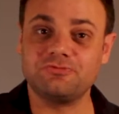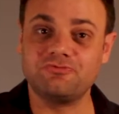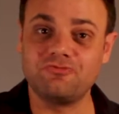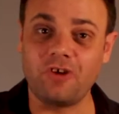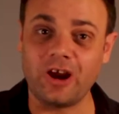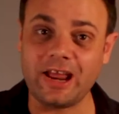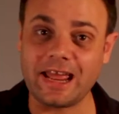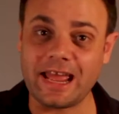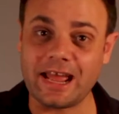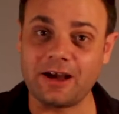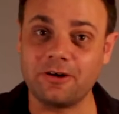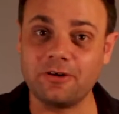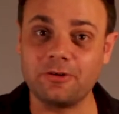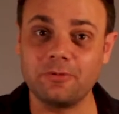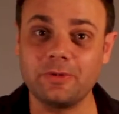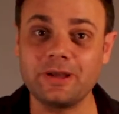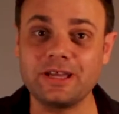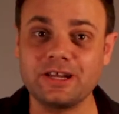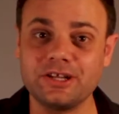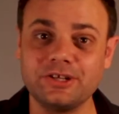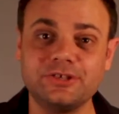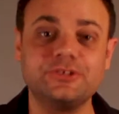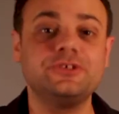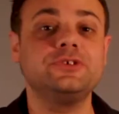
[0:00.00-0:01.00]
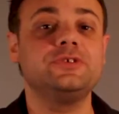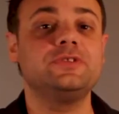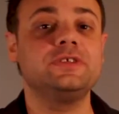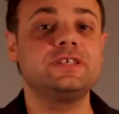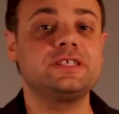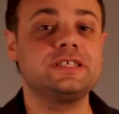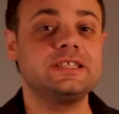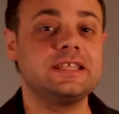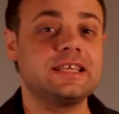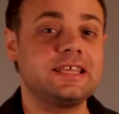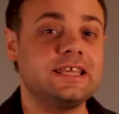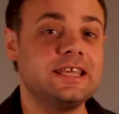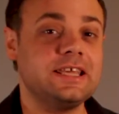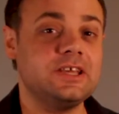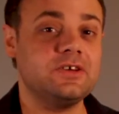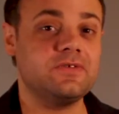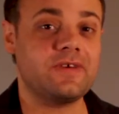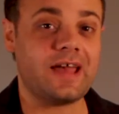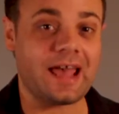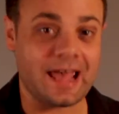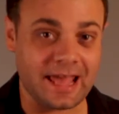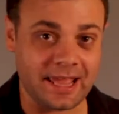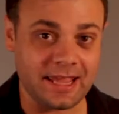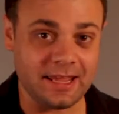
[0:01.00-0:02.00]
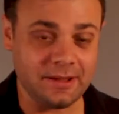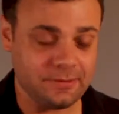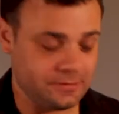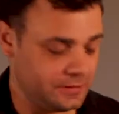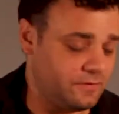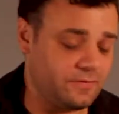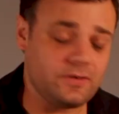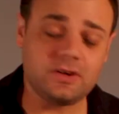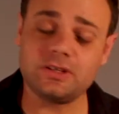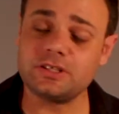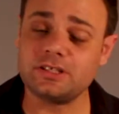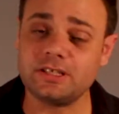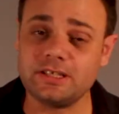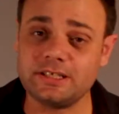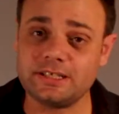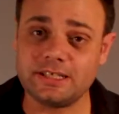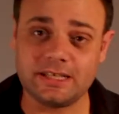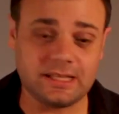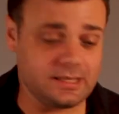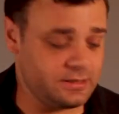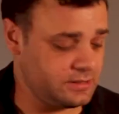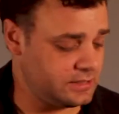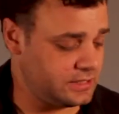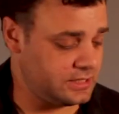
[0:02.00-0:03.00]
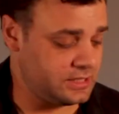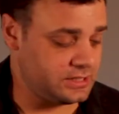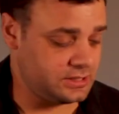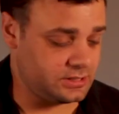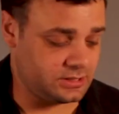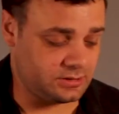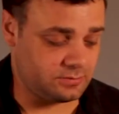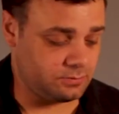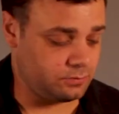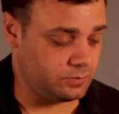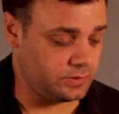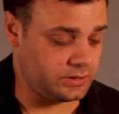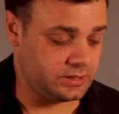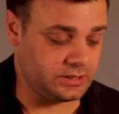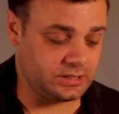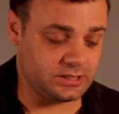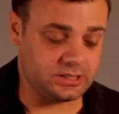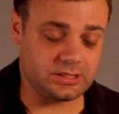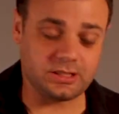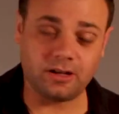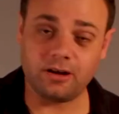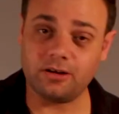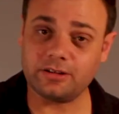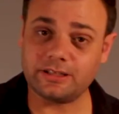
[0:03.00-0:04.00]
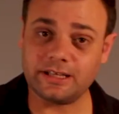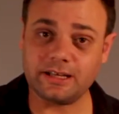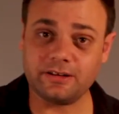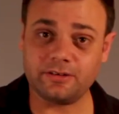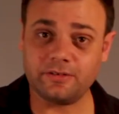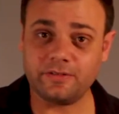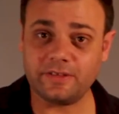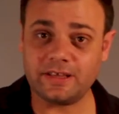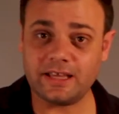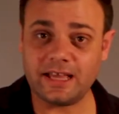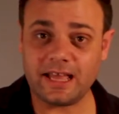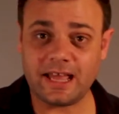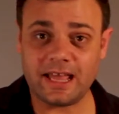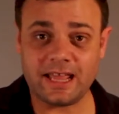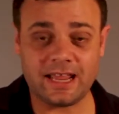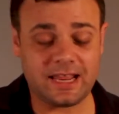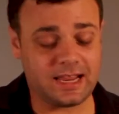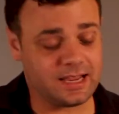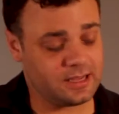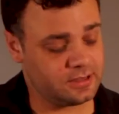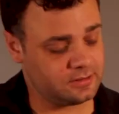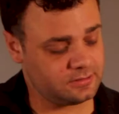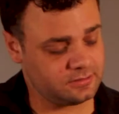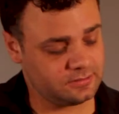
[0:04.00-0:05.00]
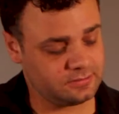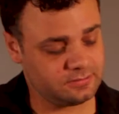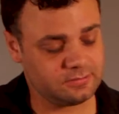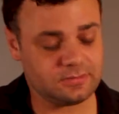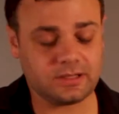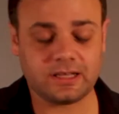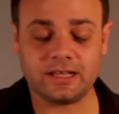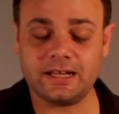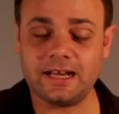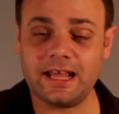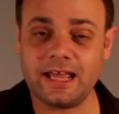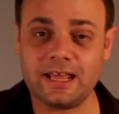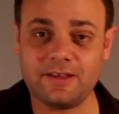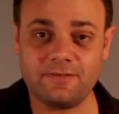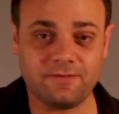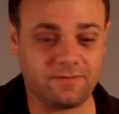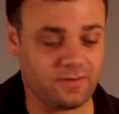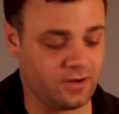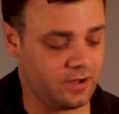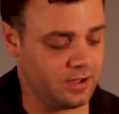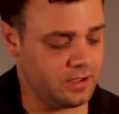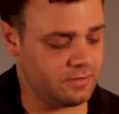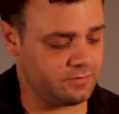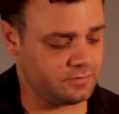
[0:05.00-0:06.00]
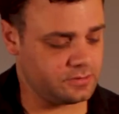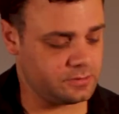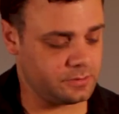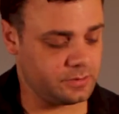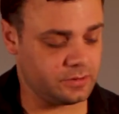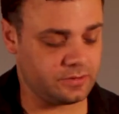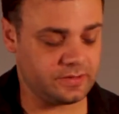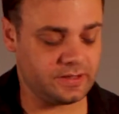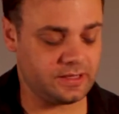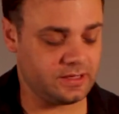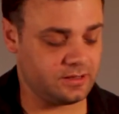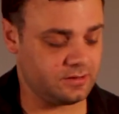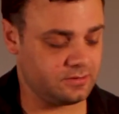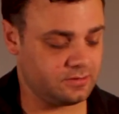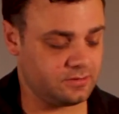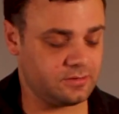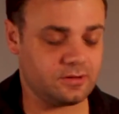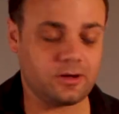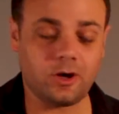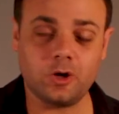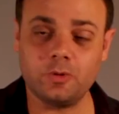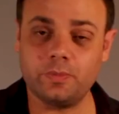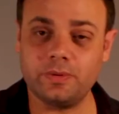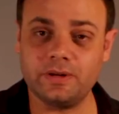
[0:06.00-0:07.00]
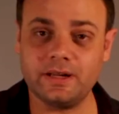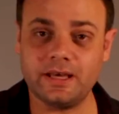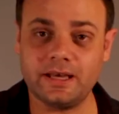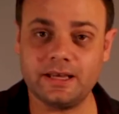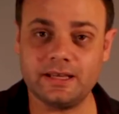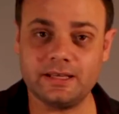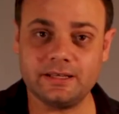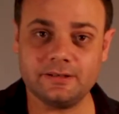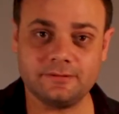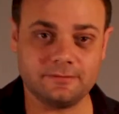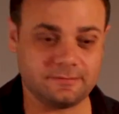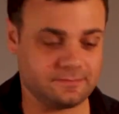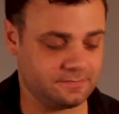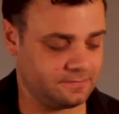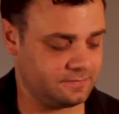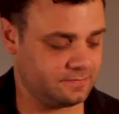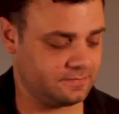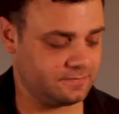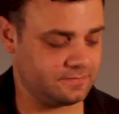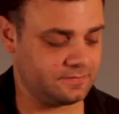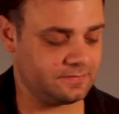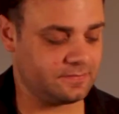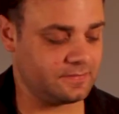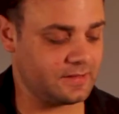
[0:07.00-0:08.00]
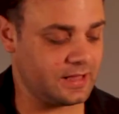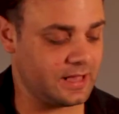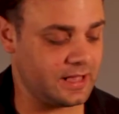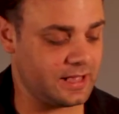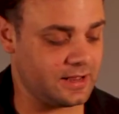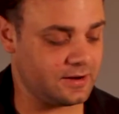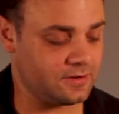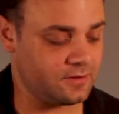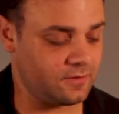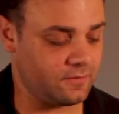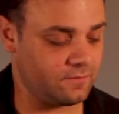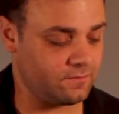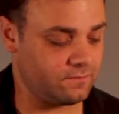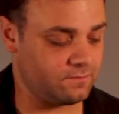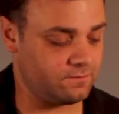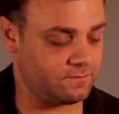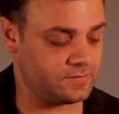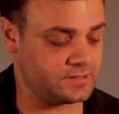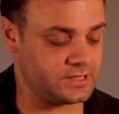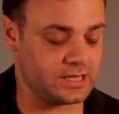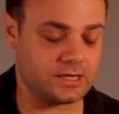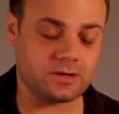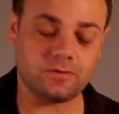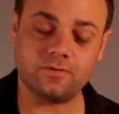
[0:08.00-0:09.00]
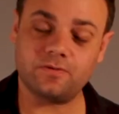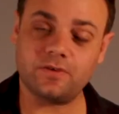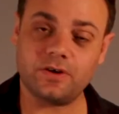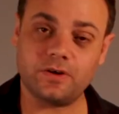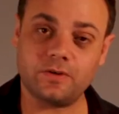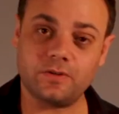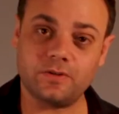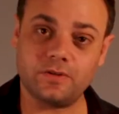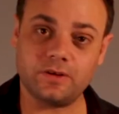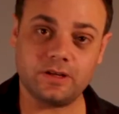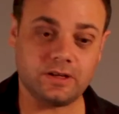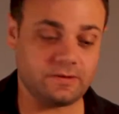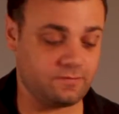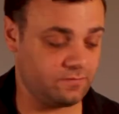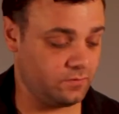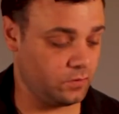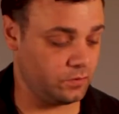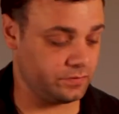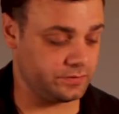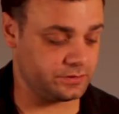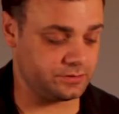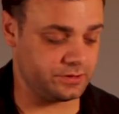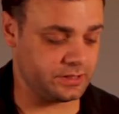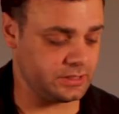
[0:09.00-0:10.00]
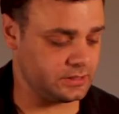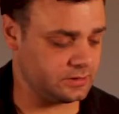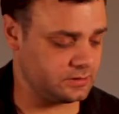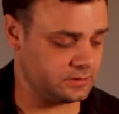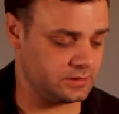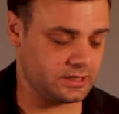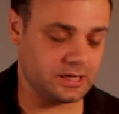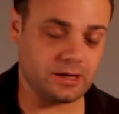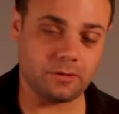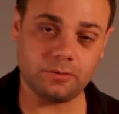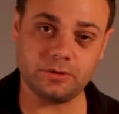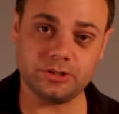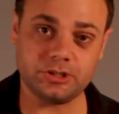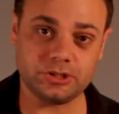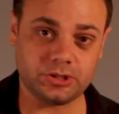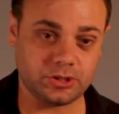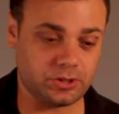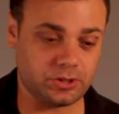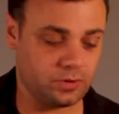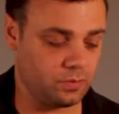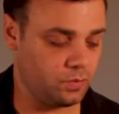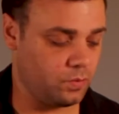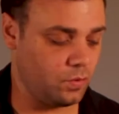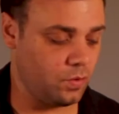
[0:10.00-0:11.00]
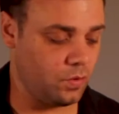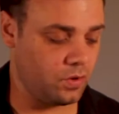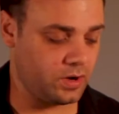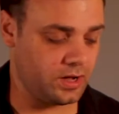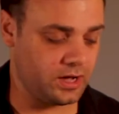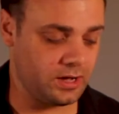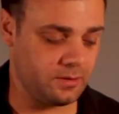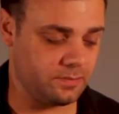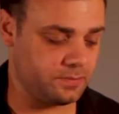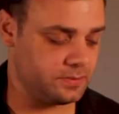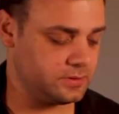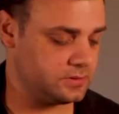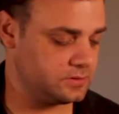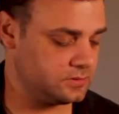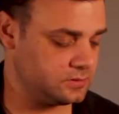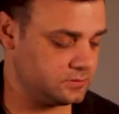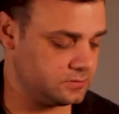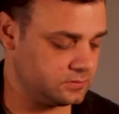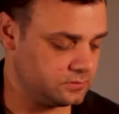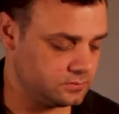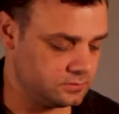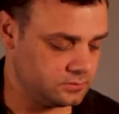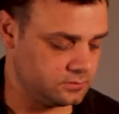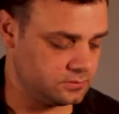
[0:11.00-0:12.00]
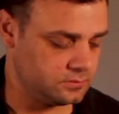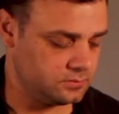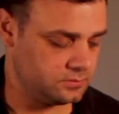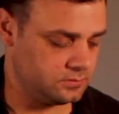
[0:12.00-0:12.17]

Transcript: right out and we're going to do this in the key of A. The first idea is we're going to start down on the A, like an A5. So we've got the open A and second fret on the 4th string. And we're just going to walk up and